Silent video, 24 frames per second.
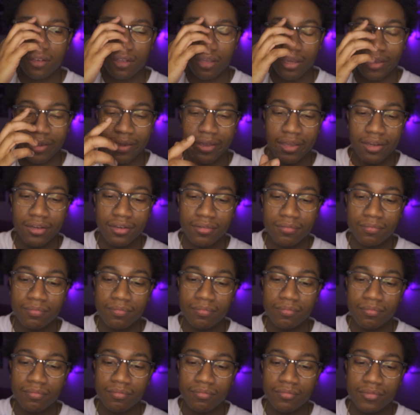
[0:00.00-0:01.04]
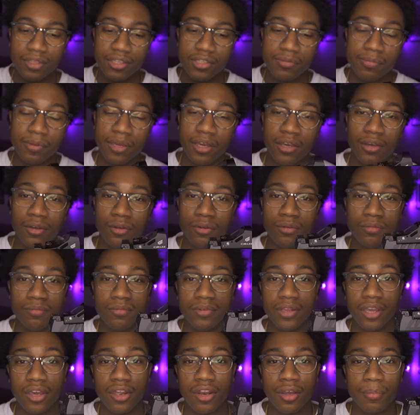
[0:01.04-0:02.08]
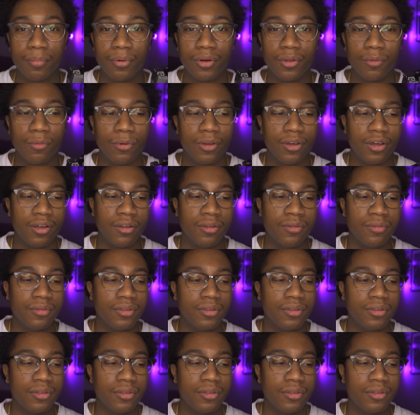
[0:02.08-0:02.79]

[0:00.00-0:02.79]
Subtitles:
and it's held up pretty well.